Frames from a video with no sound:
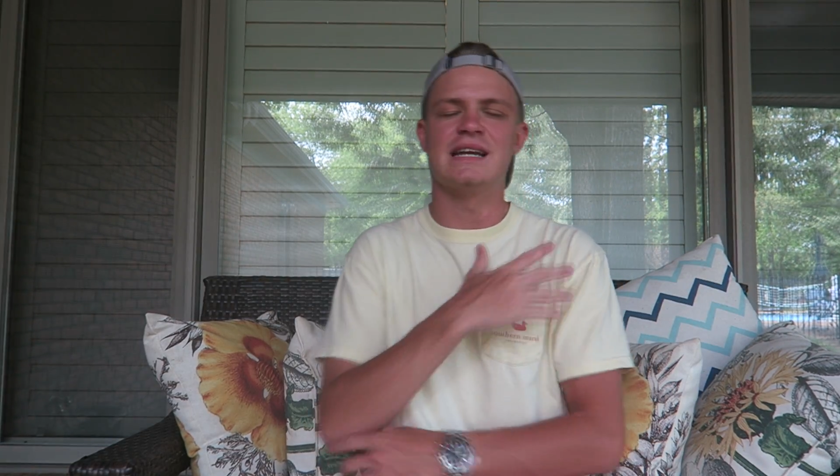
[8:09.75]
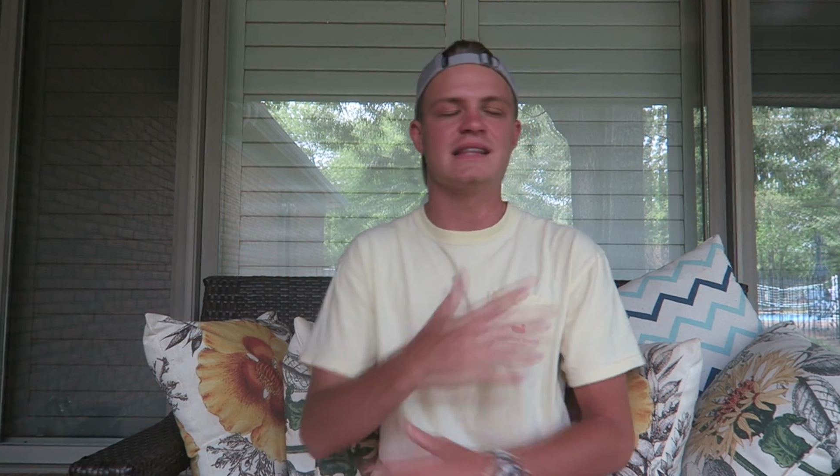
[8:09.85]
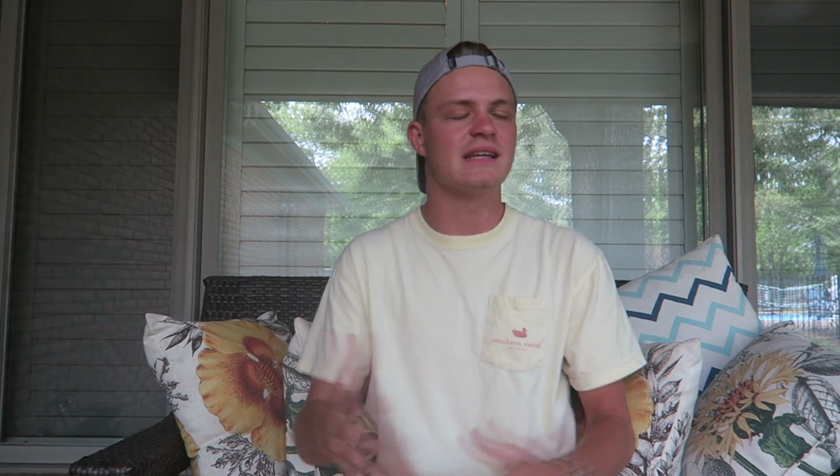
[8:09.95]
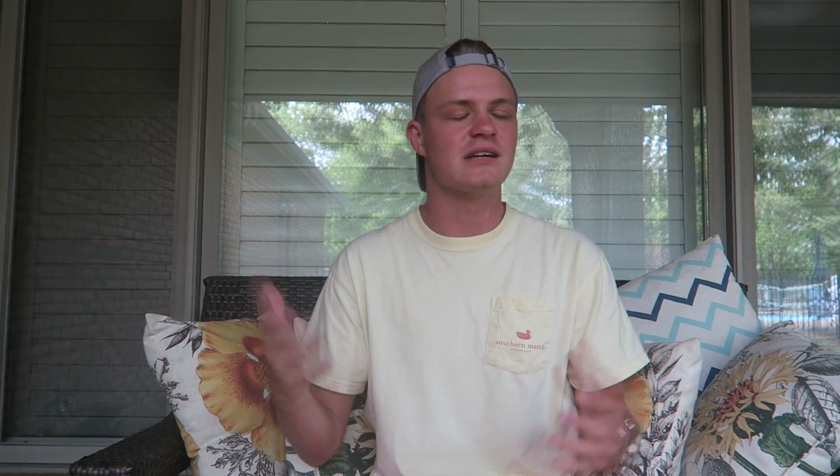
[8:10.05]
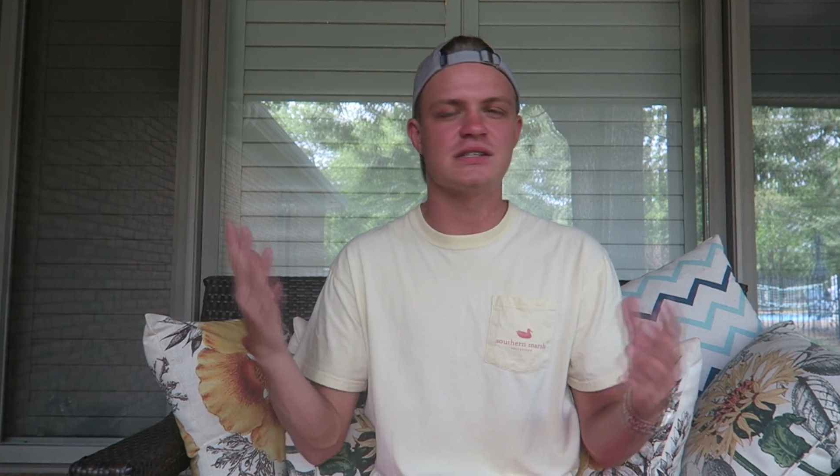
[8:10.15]

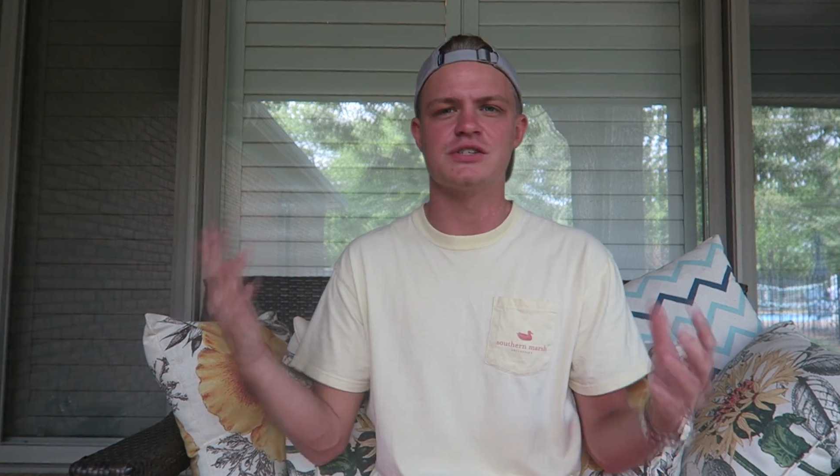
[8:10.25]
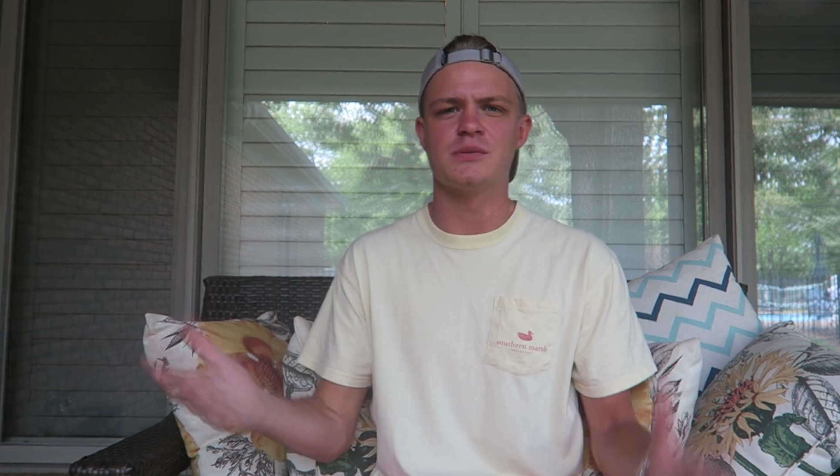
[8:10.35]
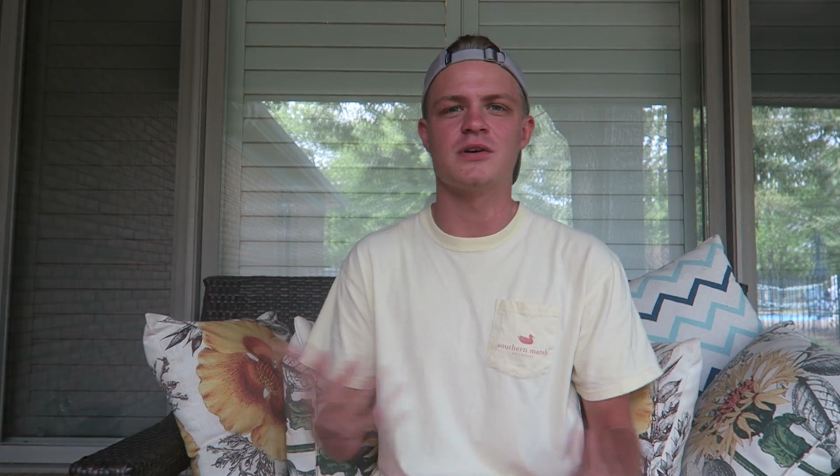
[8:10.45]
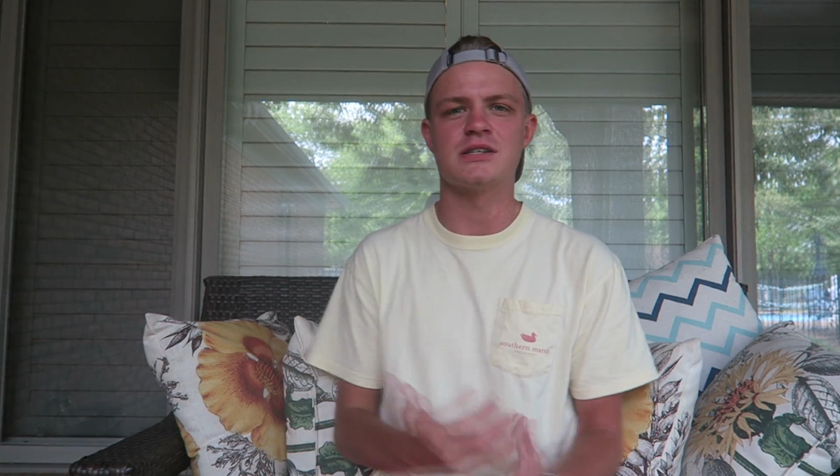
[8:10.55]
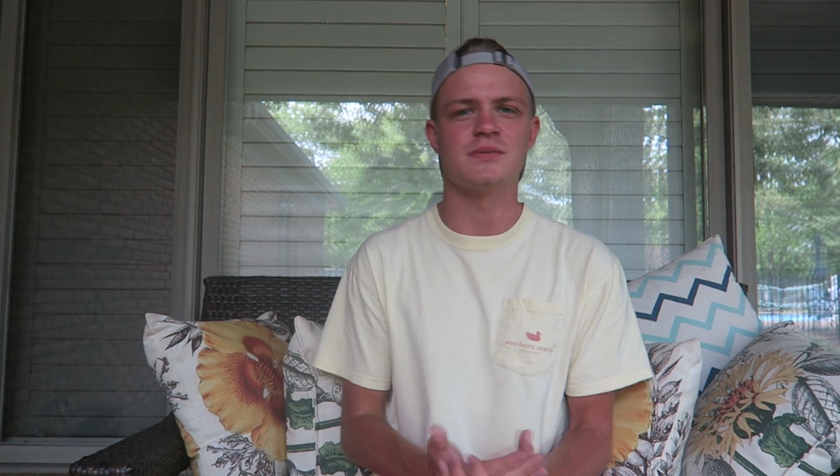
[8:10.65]
anything else that
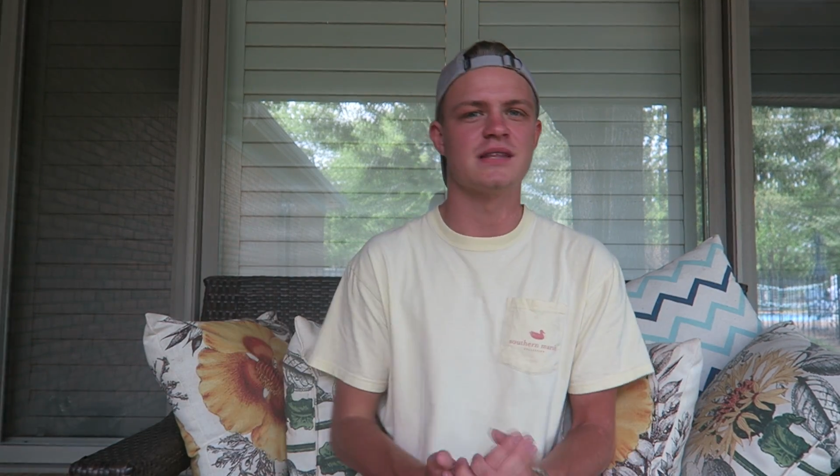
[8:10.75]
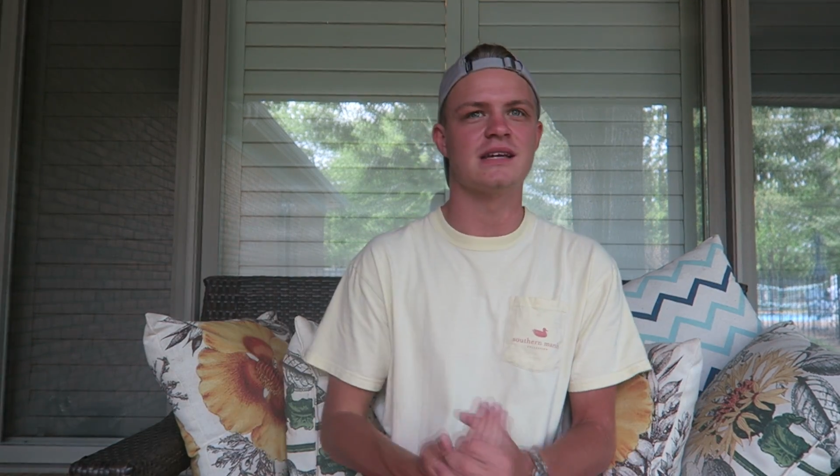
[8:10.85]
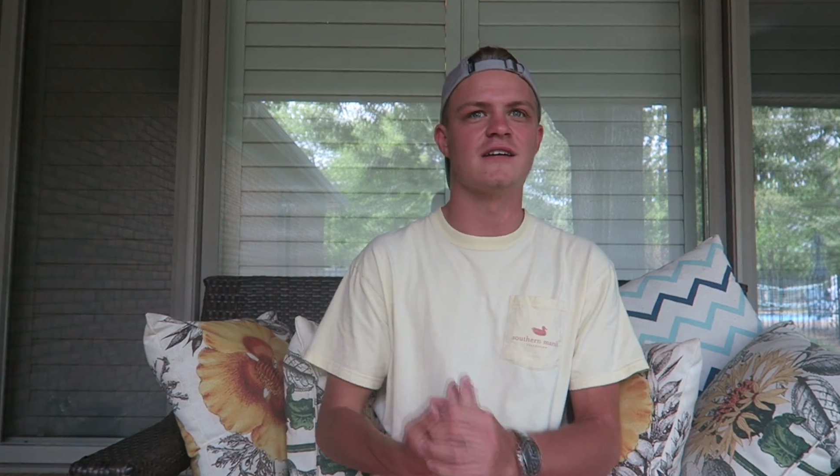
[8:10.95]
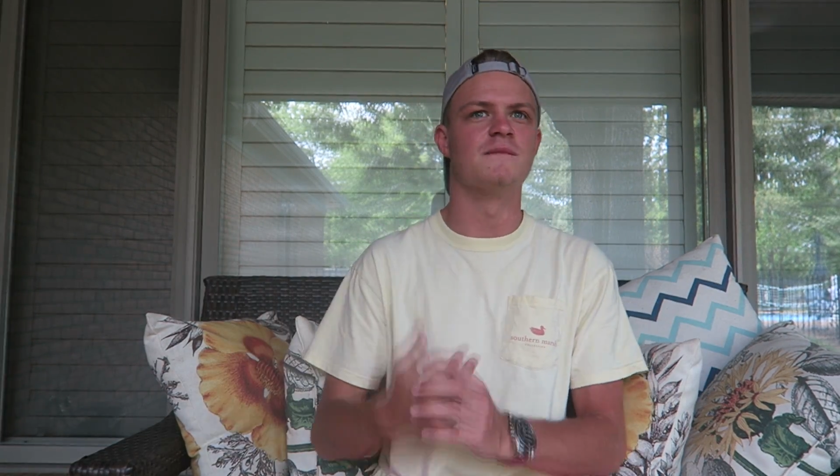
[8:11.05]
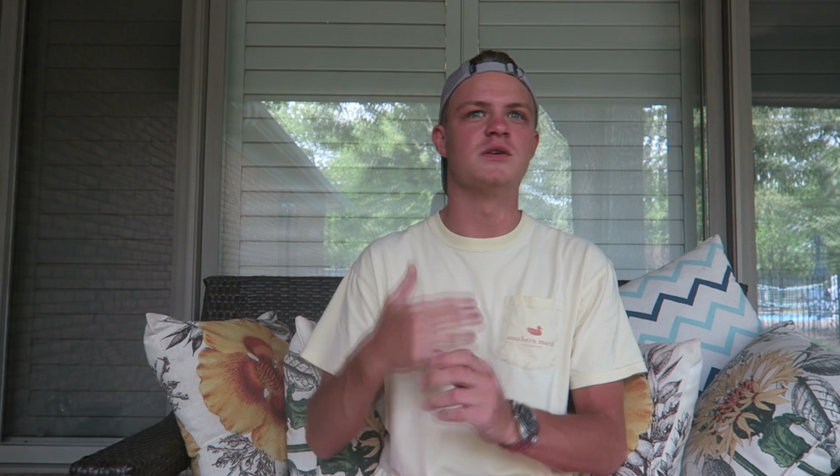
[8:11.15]
you can possibly think of.